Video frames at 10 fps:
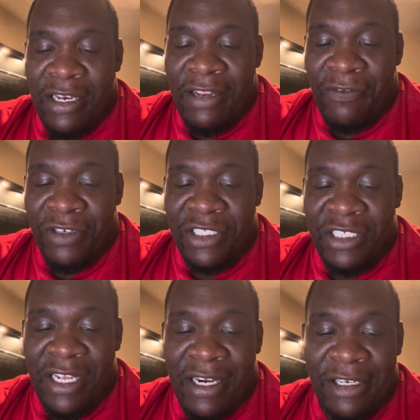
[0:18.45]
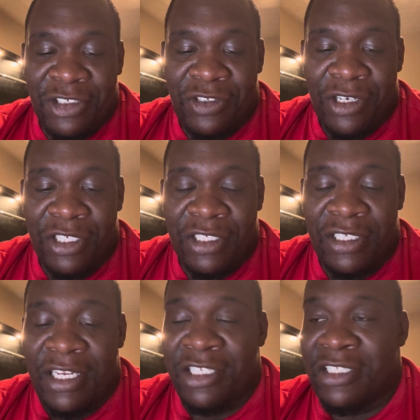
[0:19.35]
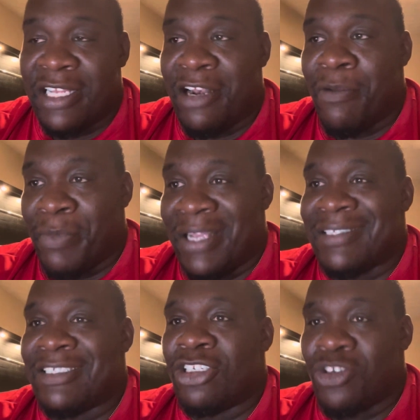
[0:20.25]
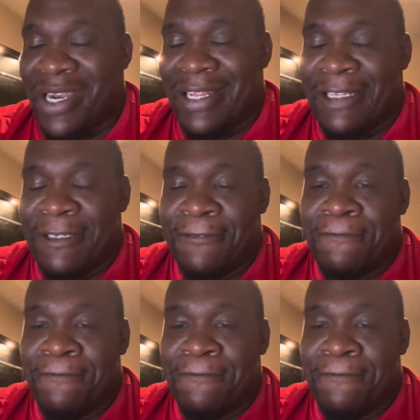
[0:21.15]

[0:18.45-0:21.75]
differentiated instruction in the standard based grading.